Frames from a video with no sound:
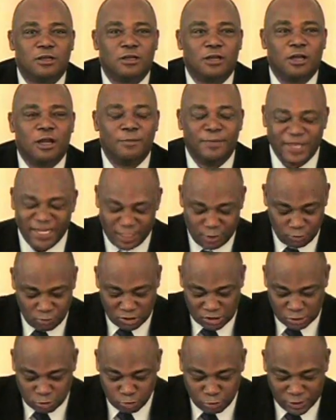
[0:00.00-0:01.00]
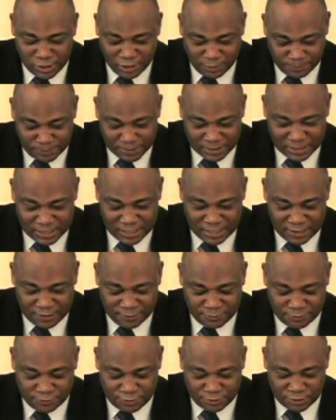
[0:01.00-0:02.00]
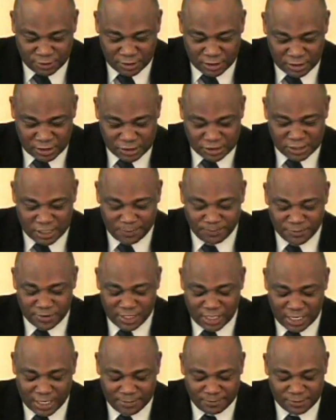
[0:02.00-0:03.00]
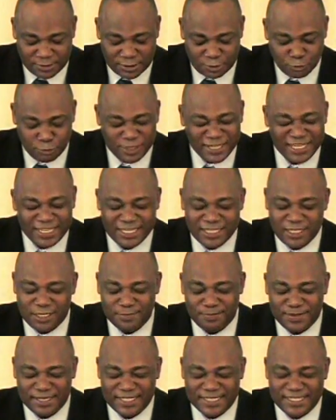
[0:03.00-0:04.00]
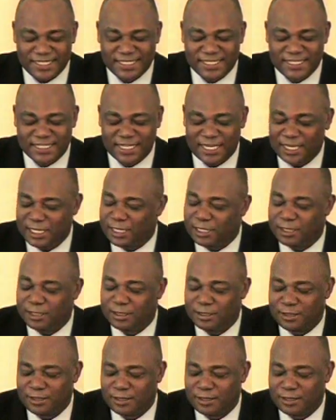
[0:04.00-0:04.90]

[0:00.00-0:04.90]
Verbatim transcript: how many of us really believes sometimes we need to be still